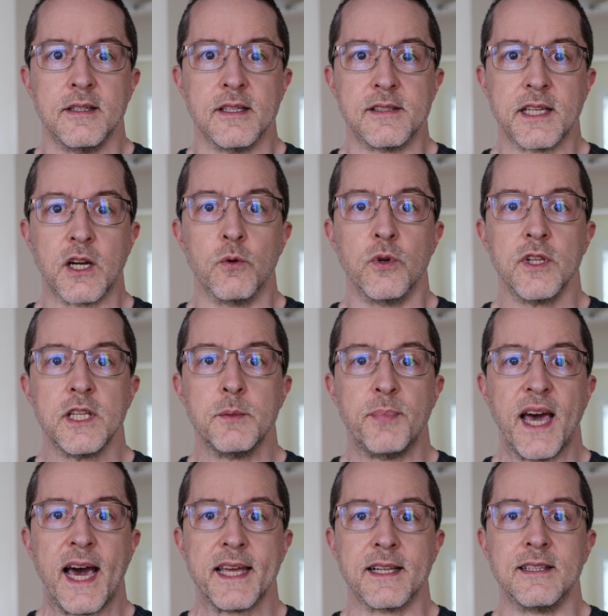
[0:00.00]
It's like a really
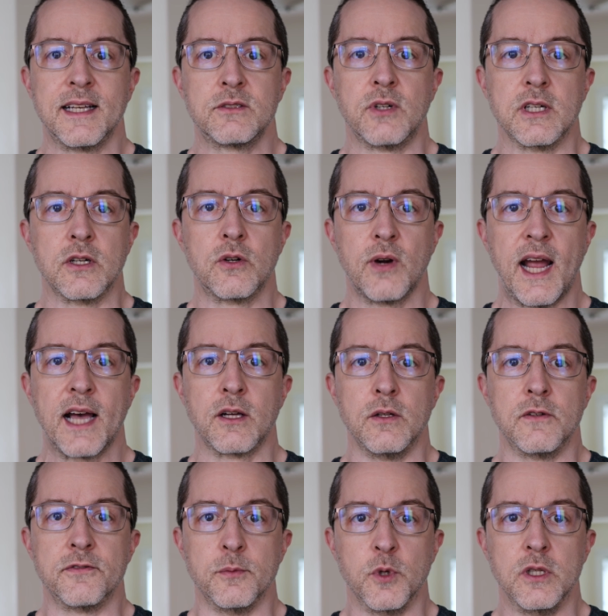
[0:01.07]
bad electric
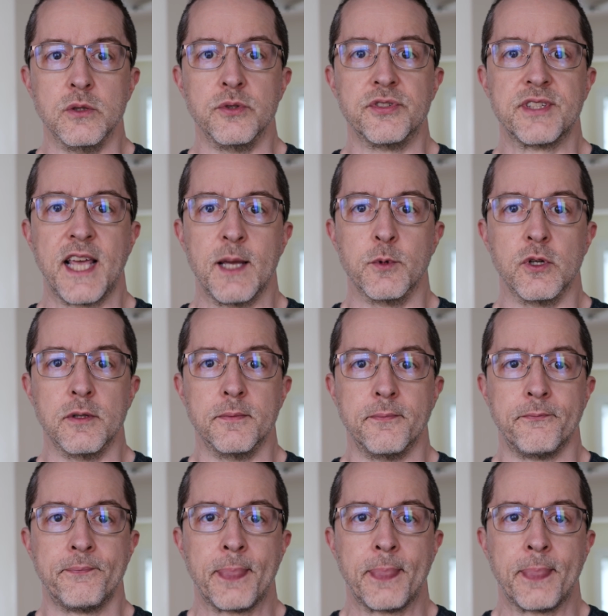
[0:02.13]
crackle from a loose cable.